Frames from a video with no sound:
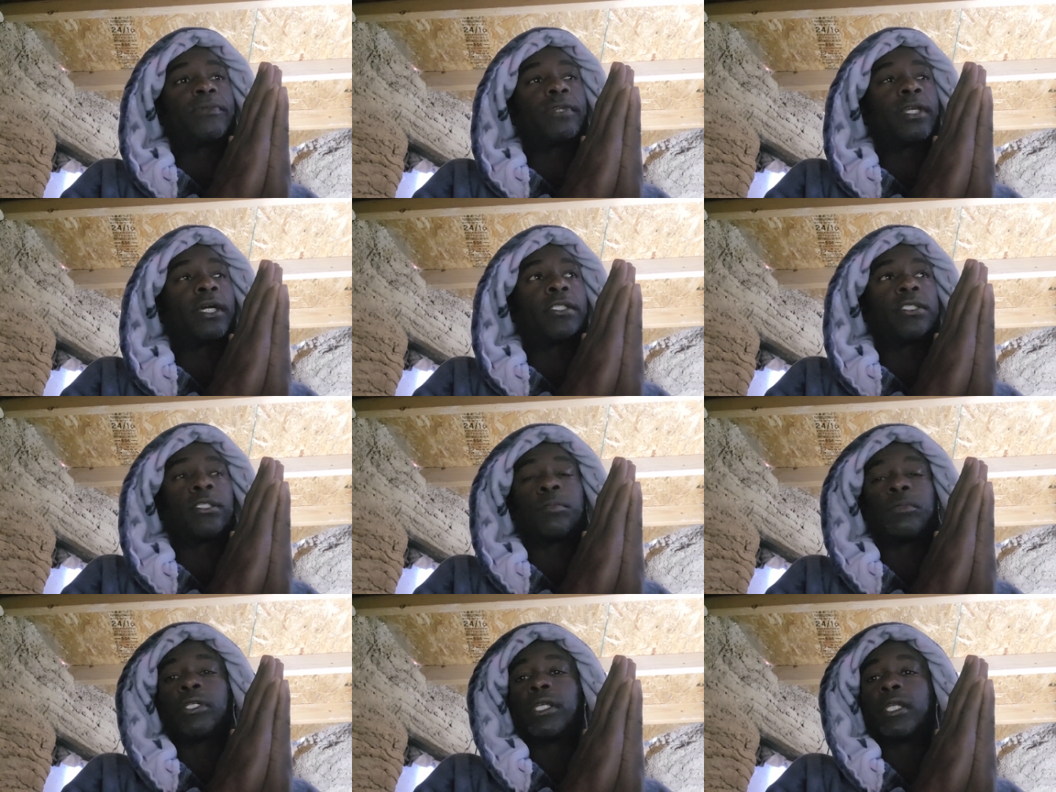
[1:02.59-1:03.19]
I
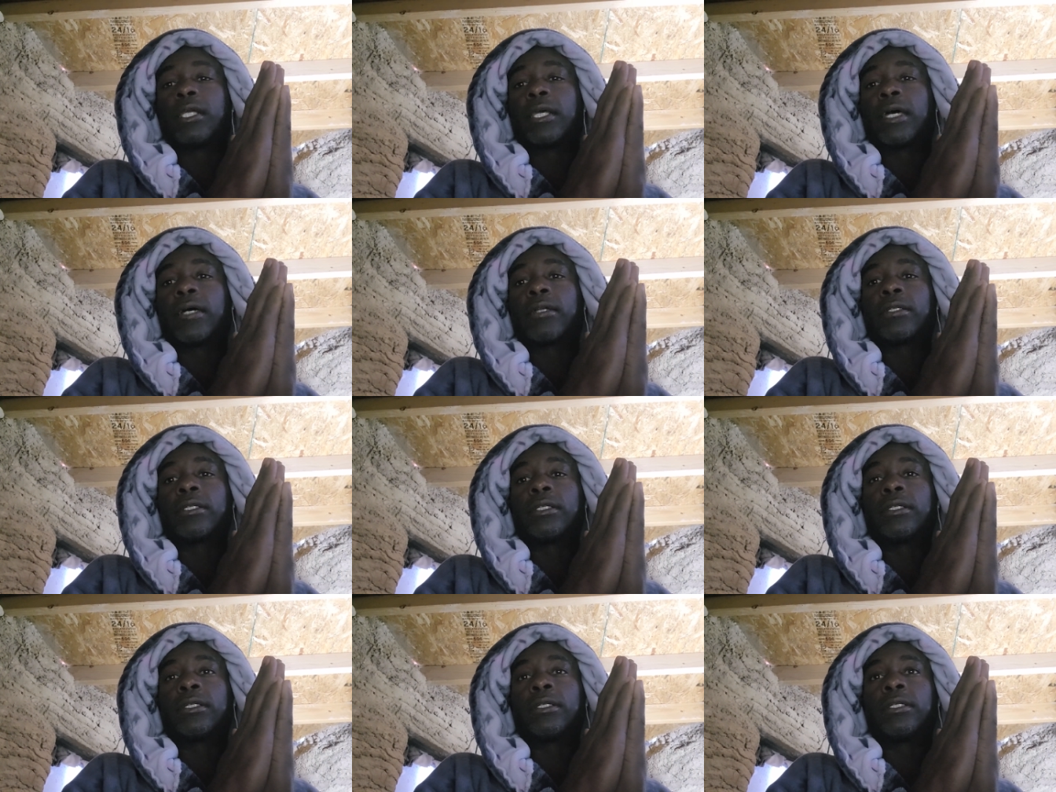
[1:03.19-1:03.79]
shall be getting out
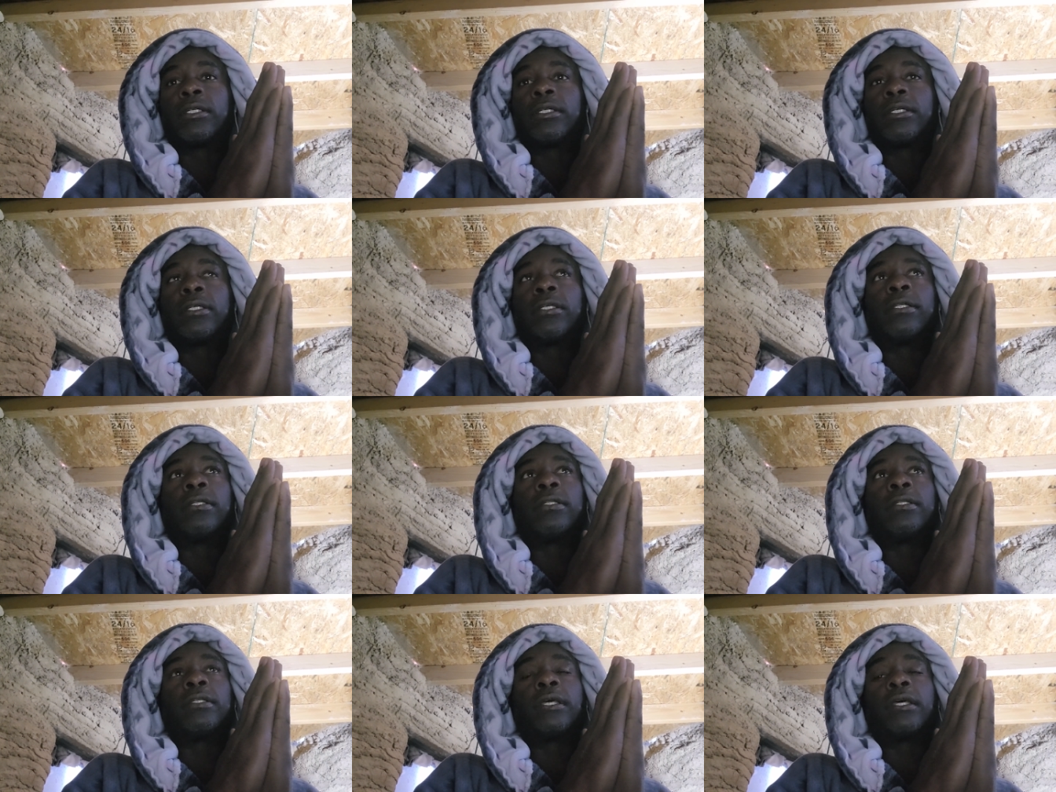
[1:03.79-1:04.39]
here
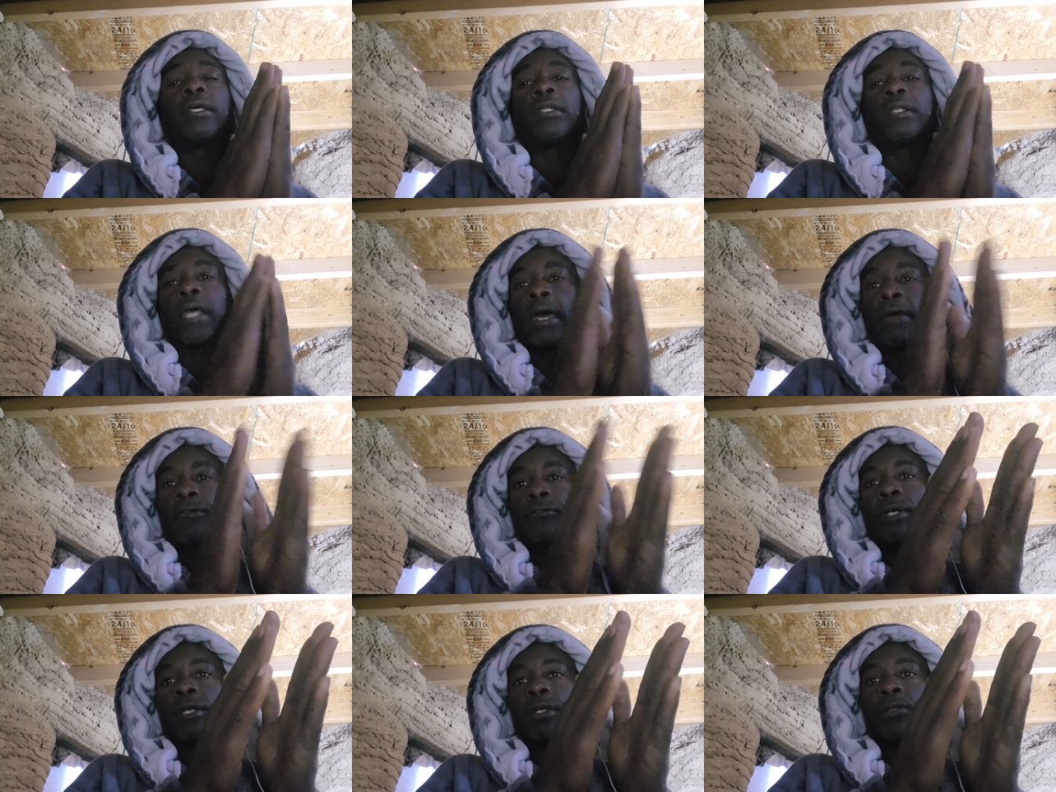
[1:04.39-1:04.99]
and
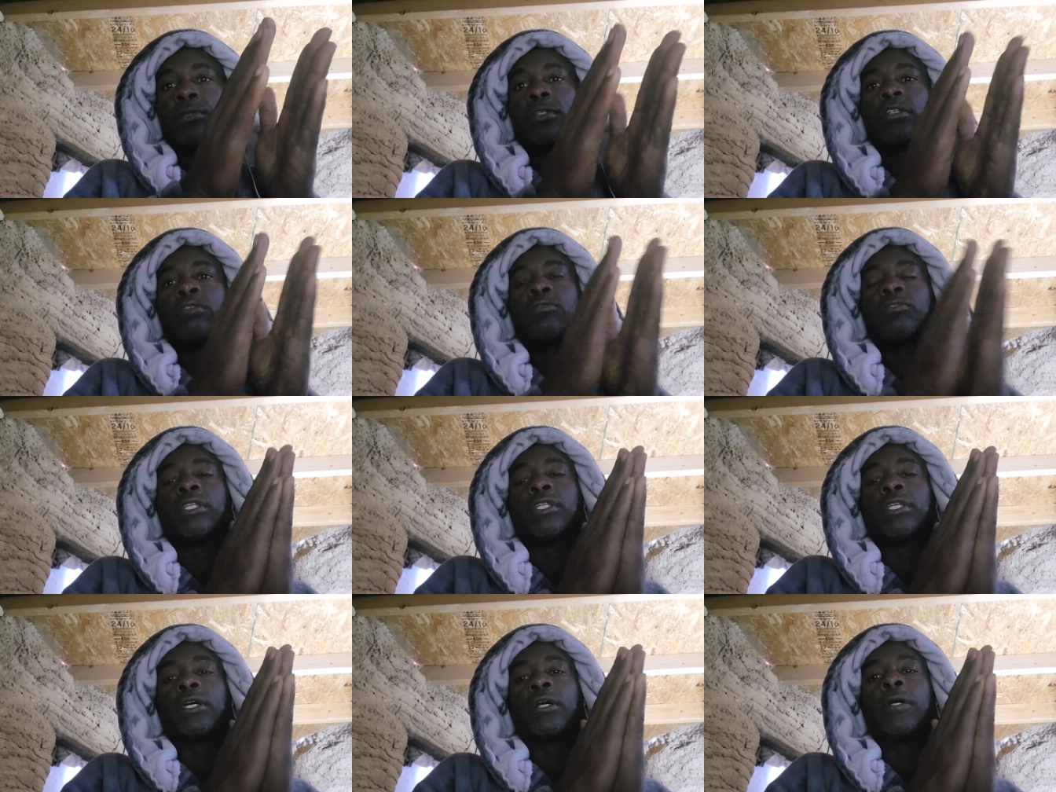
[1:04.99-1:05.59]
after I do this
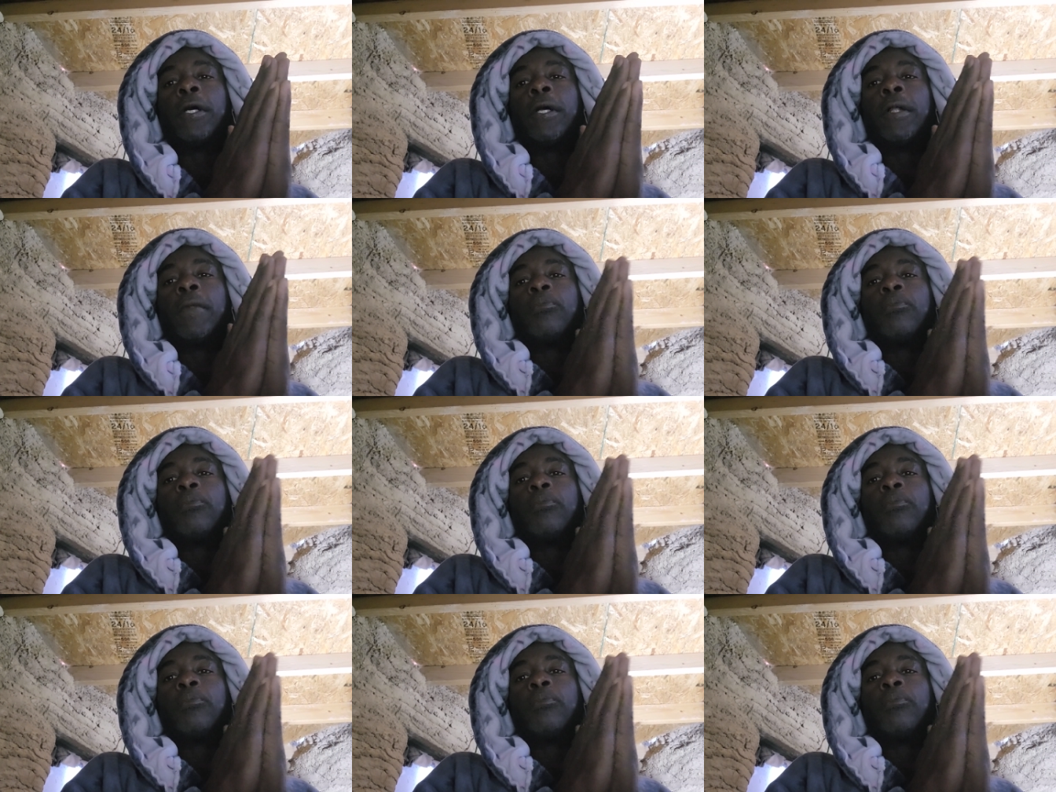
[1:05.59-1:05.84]
video.